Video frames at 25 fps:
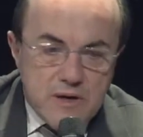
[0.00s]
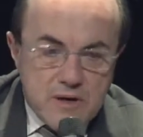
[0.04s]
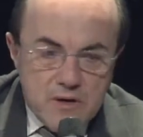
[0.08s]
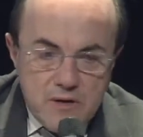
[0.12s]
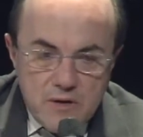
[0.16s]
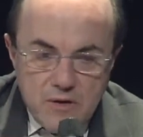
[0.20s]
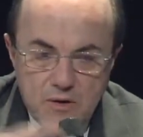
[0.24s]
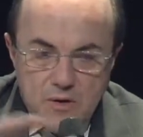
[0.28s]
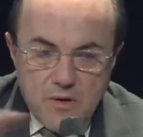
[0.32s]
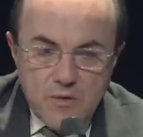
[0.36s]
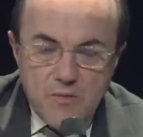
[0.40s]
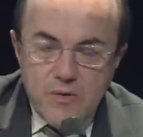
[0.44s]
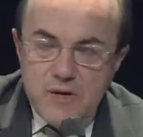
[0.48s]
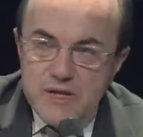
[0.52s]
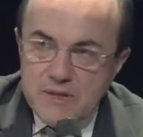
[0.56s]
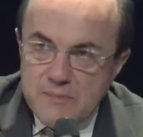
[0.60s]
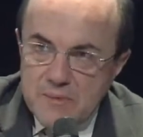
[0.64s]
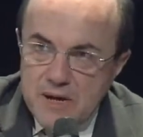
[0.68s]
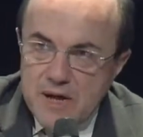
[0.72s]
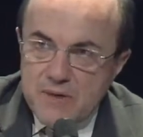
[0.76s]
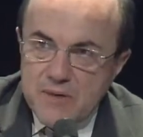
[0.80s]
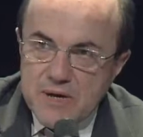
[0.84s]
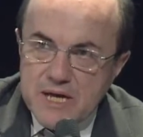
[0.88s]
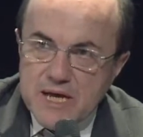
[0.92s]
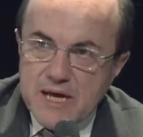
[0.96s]
along with
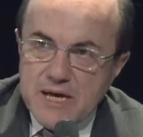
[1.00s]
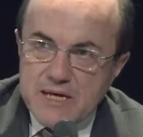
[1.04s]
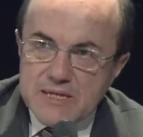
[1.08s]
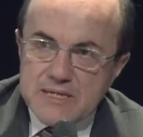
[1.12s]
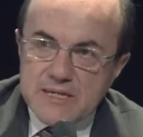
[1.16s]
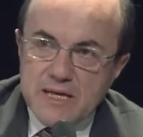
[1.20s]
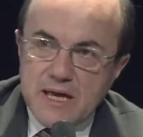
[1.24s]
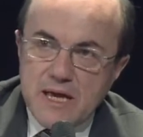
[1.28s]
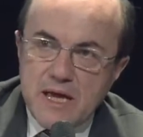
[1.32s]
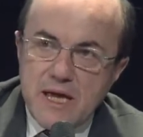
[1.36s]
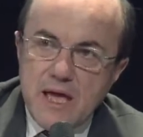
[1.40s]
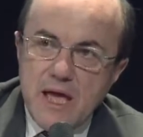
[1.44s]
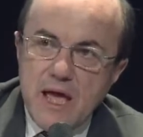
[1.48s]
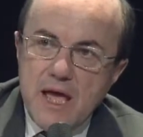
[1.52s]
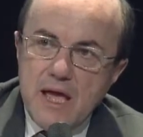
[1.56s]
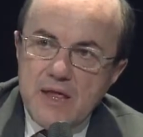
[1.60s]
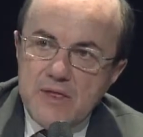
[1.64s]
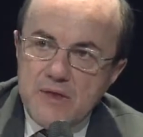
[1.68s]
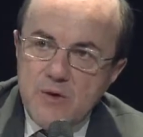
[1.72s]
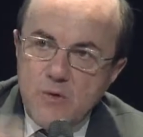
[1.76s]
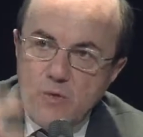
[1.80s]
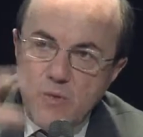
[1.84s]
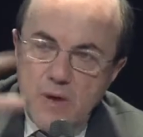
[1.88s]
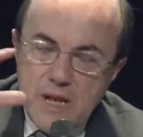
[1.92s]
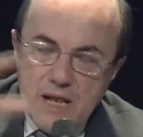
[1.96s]
America, say,
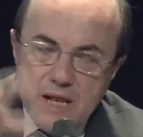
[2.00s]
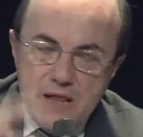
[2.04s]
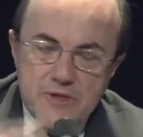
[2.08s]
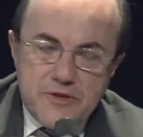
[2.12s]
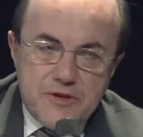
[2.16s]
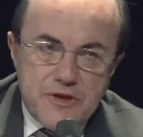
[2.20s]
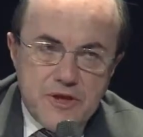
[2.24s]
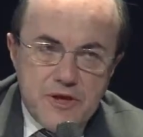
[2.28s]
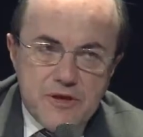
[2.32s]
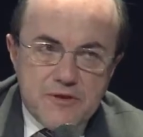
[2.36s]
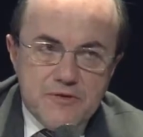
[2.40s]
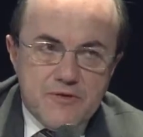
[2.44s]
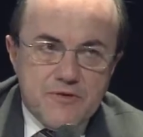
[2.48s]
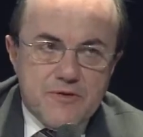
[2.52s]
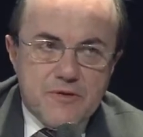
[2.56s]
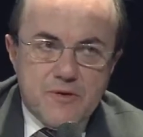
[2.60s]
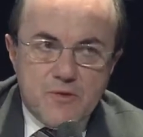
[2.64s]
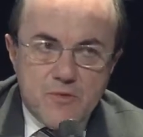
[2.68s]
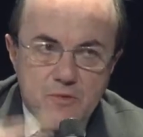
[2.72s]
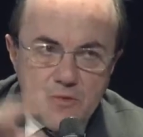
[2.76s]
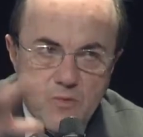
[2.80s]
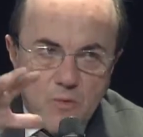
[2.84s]
the wealthiest